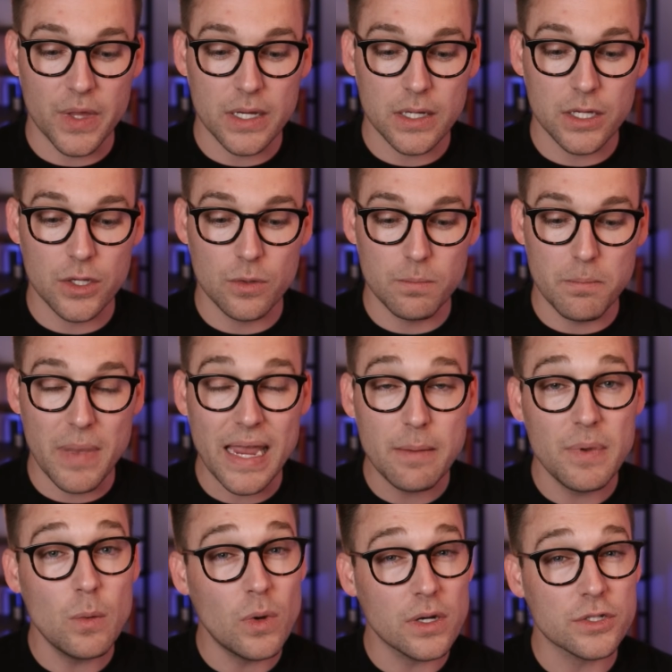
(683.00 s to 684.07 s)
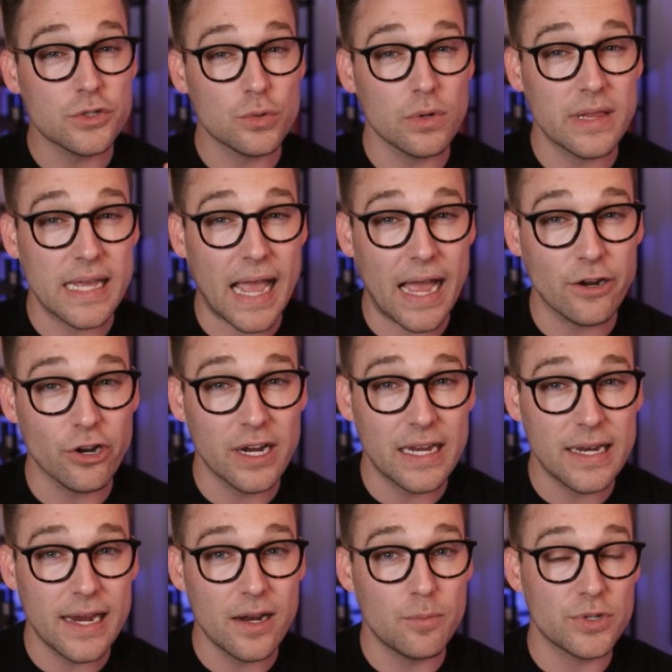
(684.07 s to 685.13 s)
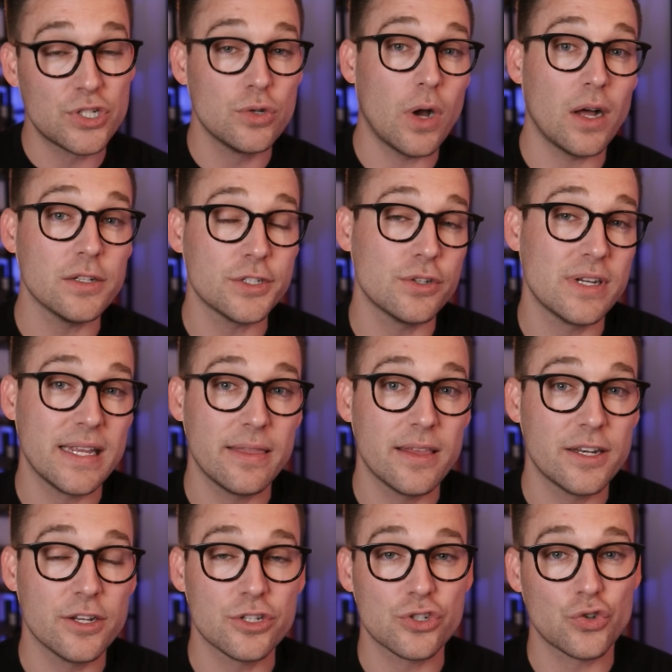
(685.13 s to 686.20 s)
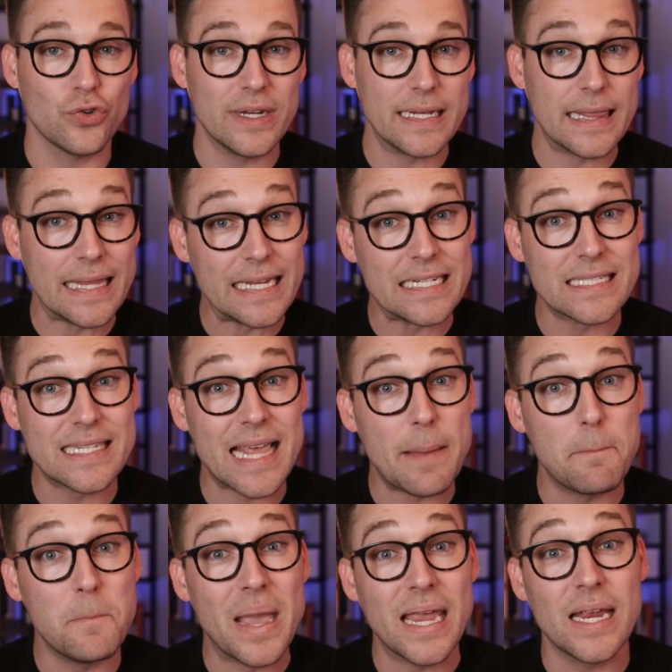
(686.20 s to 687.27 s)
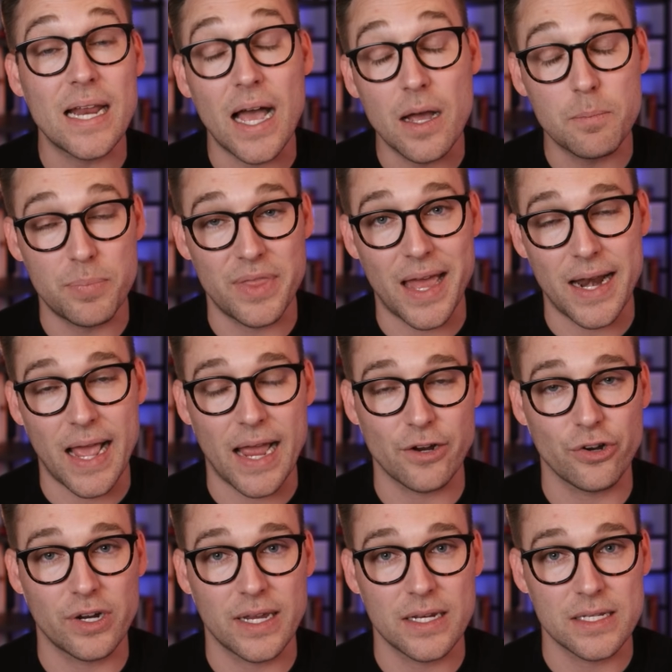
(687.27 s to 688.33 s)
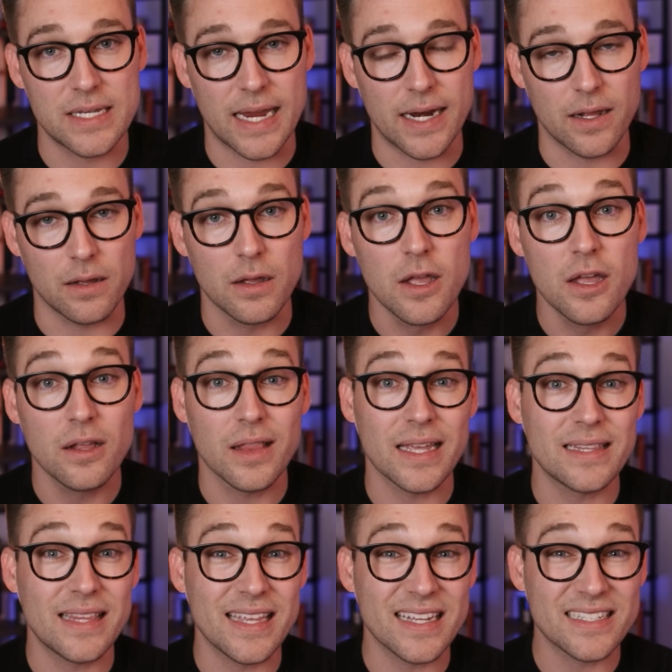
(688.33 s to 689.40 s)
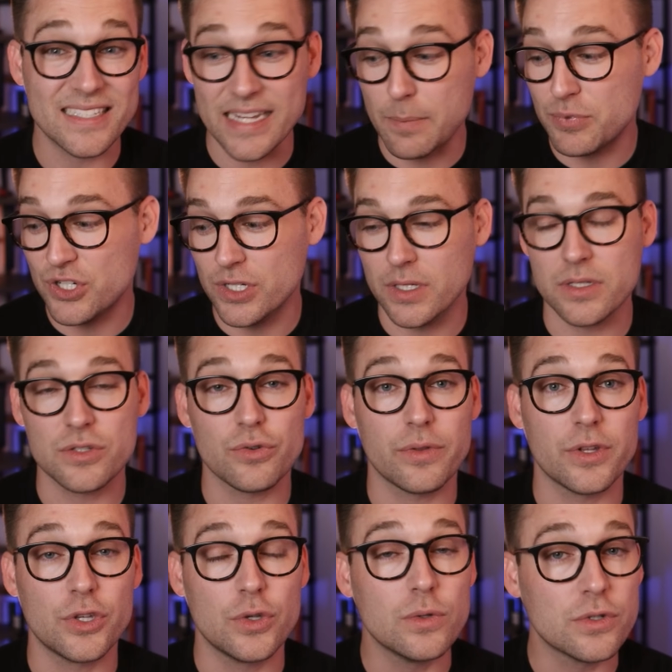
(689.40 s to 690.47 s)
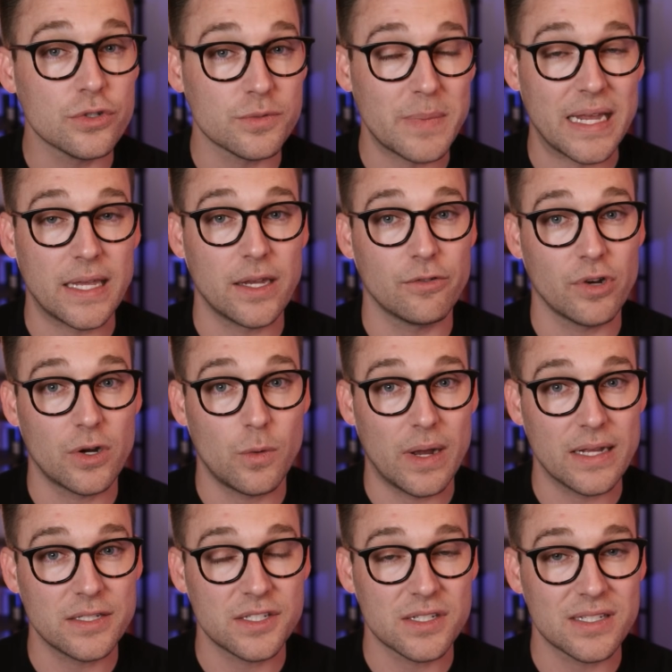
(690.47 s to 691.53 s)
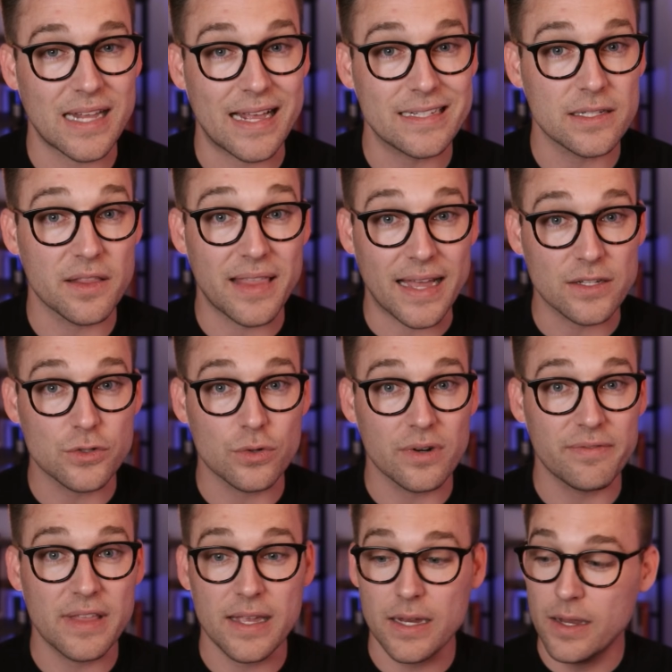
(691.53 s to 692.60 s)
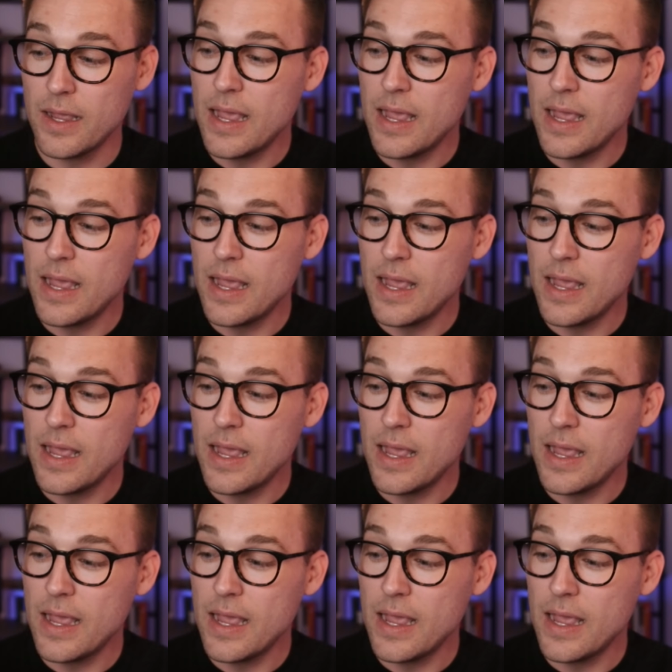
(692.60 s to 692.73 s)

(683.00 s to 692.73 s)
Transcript: maybe want to store the aggregate data, but you also need the discrete things that made up that aggregate data, like the exceptions or the users making requests, that sort of thing.